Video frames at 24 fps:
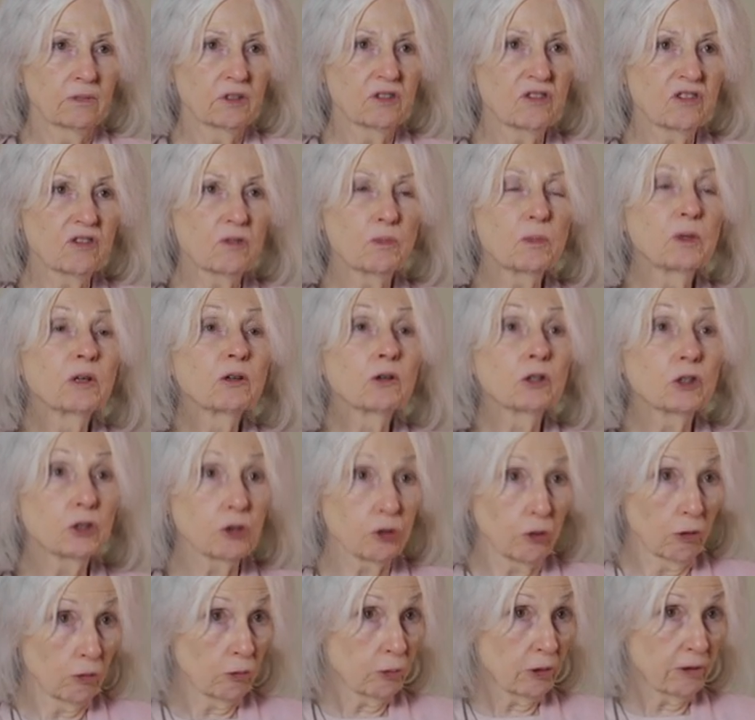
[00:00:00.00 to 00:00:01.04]

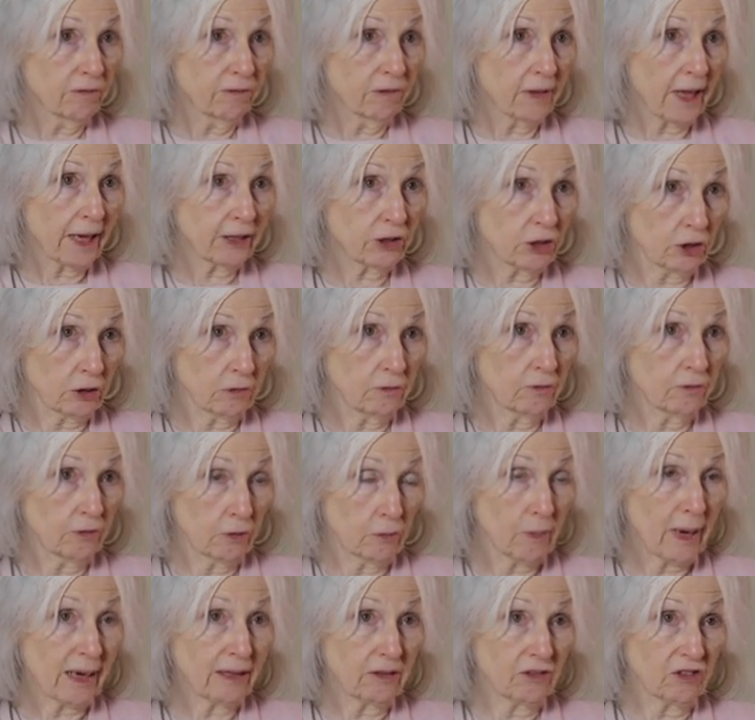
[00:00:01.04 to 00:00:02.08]
spiritual reflection
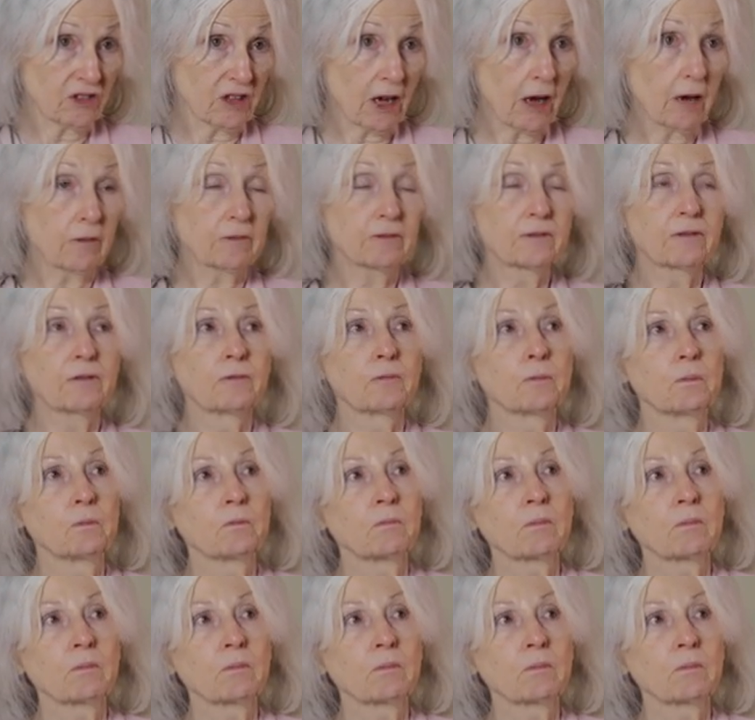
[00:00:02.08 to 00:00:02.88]
for myself.